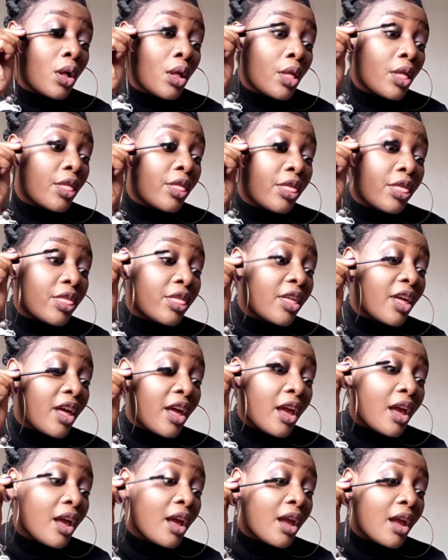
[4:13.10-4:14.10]

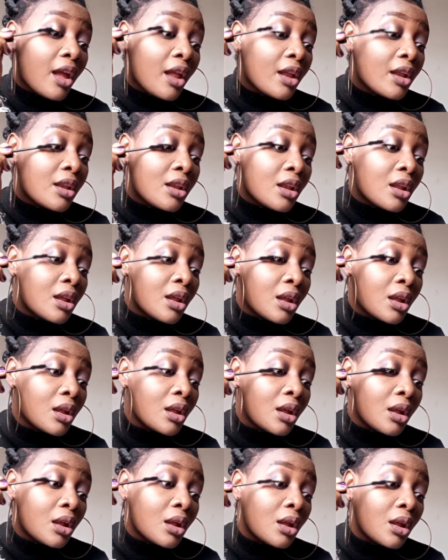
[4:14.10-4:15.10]
then
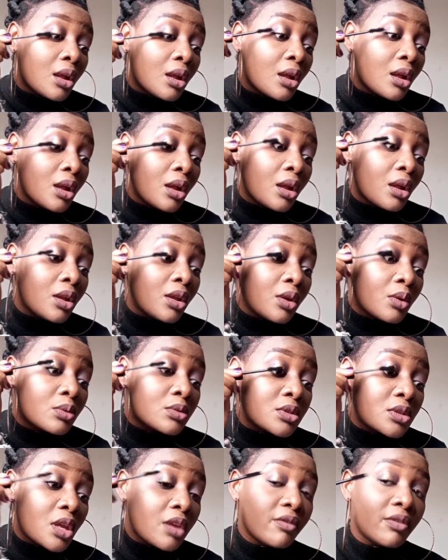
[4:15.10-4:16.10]
you'll
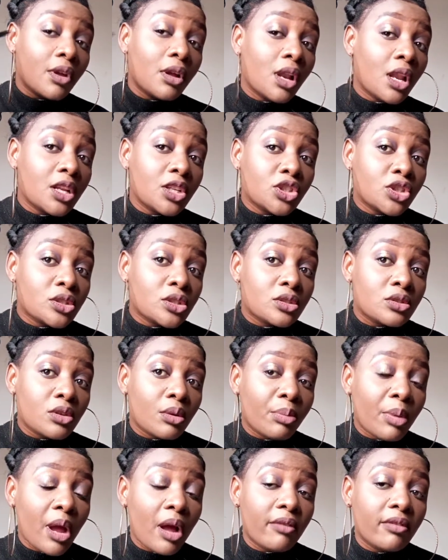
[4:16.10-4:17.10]
save the lashes, your
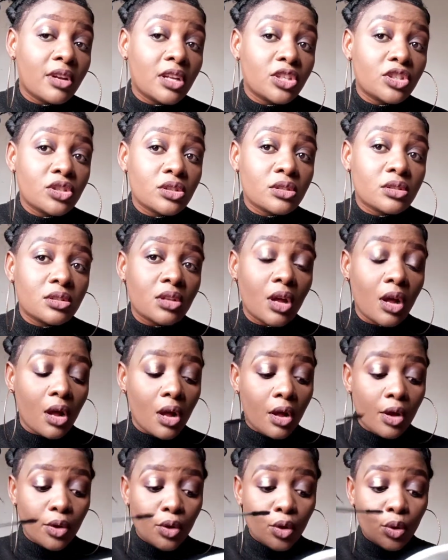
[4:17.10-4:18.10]
pair of lashes.
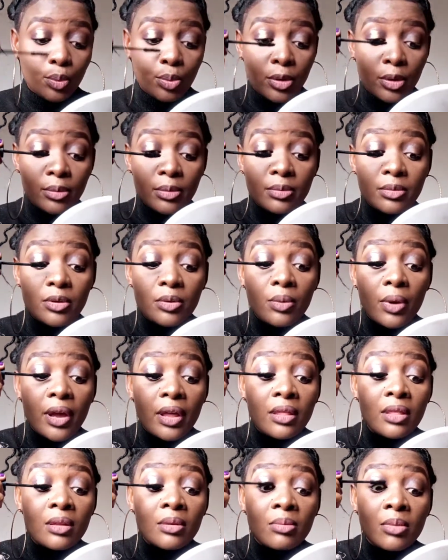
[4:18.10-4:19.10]
You'll probably wear
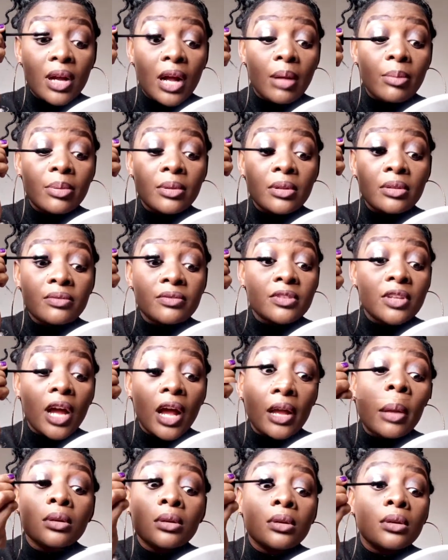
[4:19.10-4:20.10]
them a couple of times.